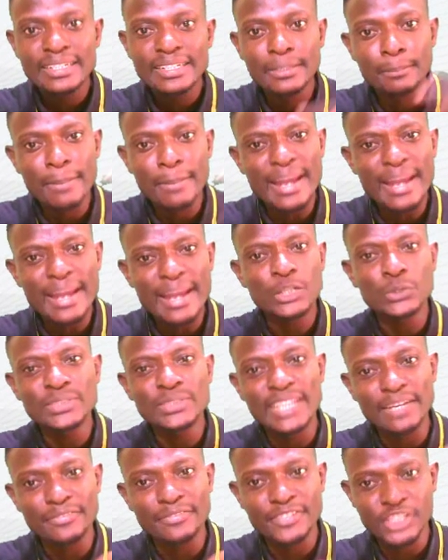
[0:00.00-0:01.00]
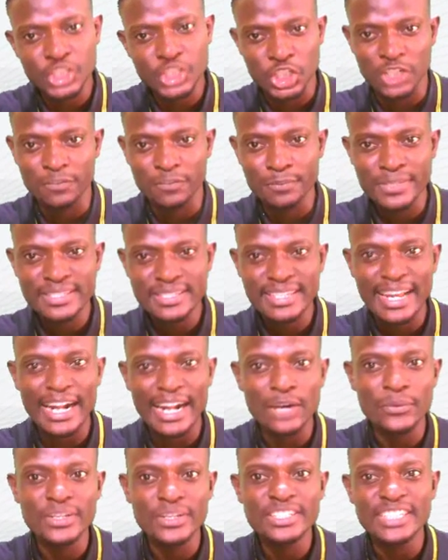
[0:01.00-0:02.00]
The medical definition of
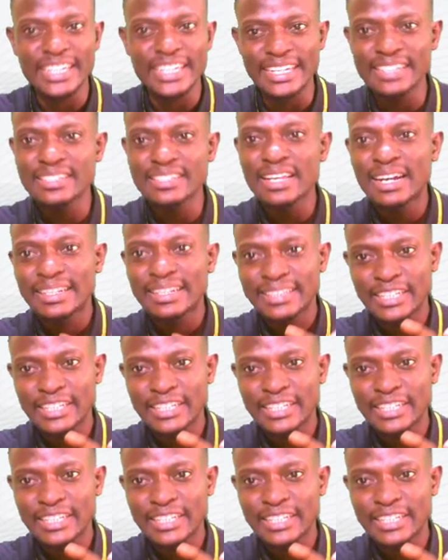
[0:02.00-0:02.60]
miscarriage is